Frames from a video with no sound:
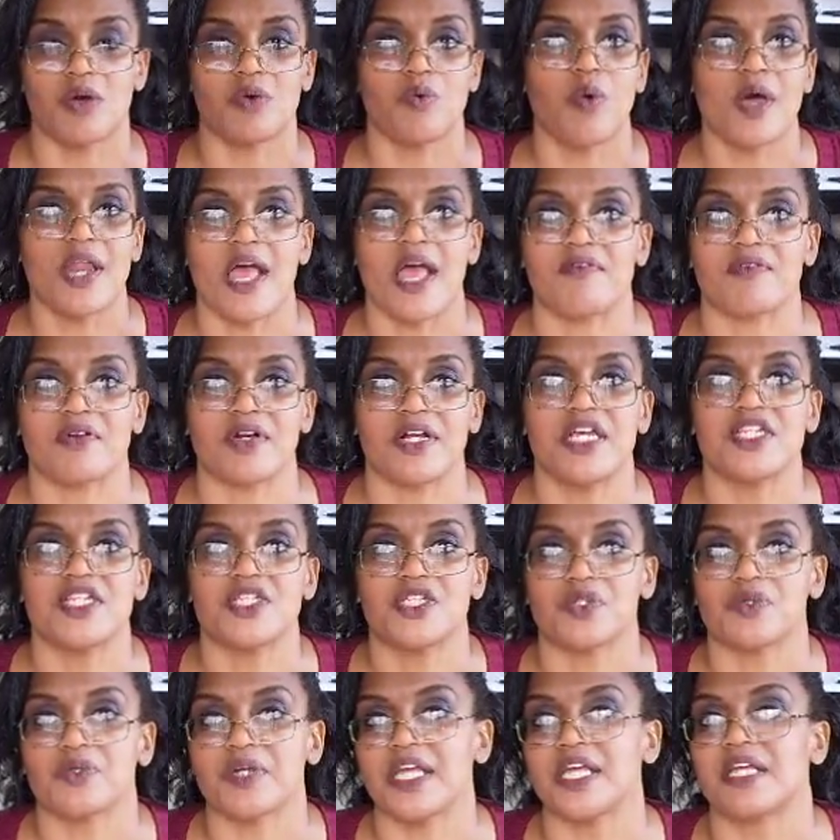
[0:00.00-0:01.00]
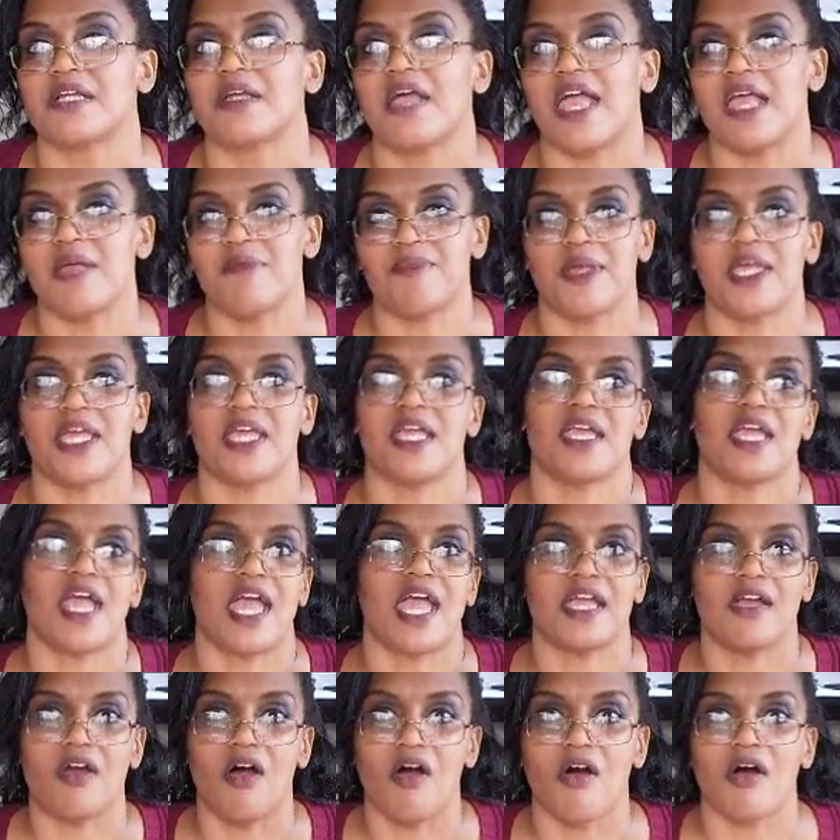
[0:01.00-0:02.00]
whatever, entering
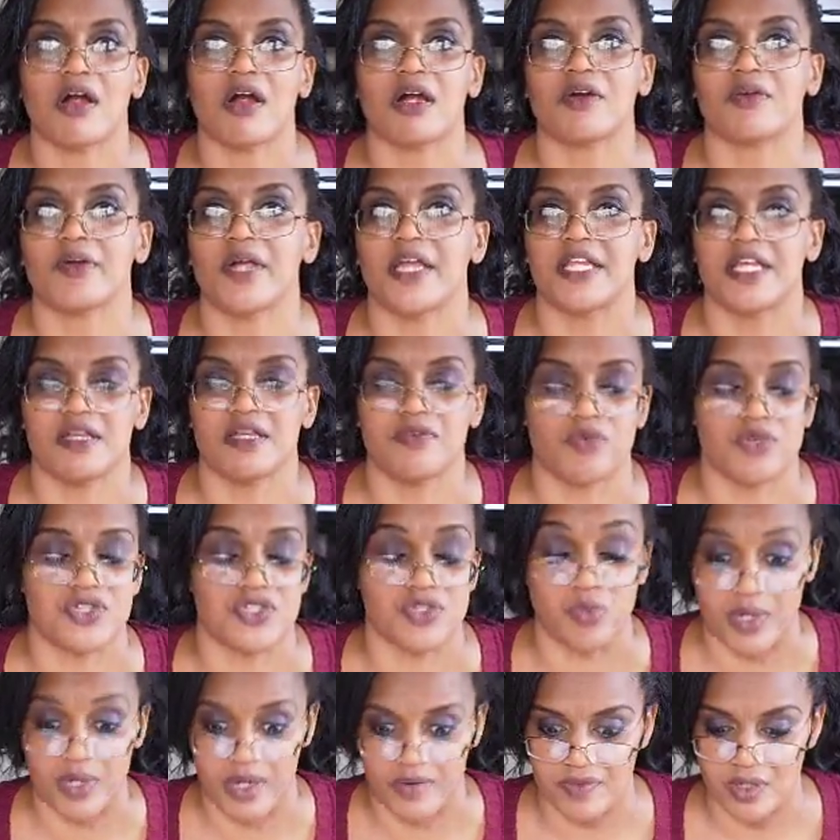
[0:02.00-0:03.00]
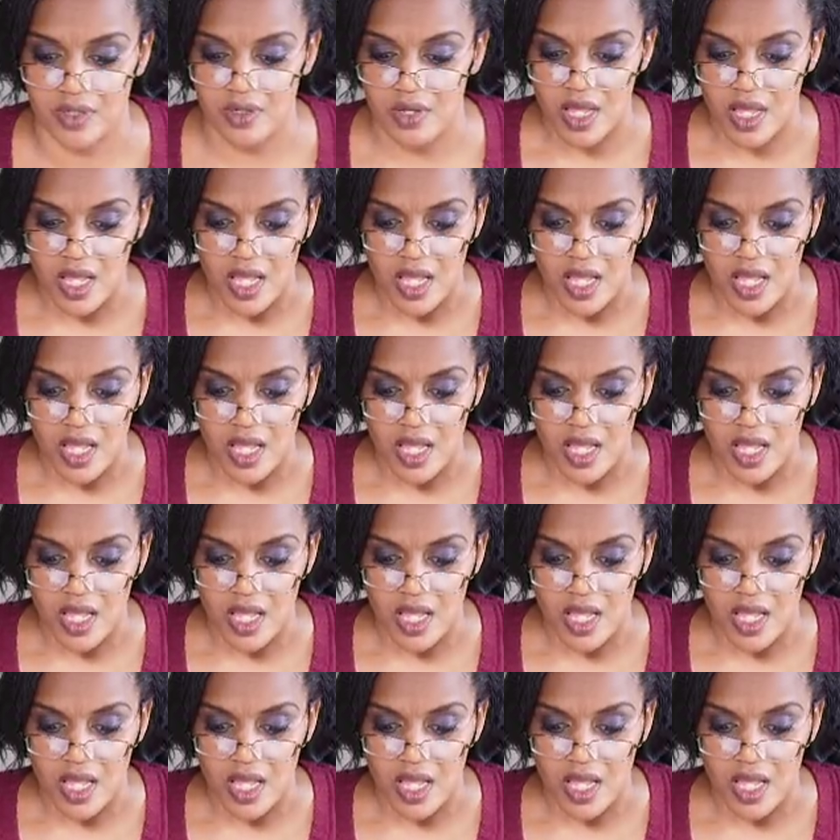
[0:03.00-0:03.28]
AP, AR, creating invoices, whatever.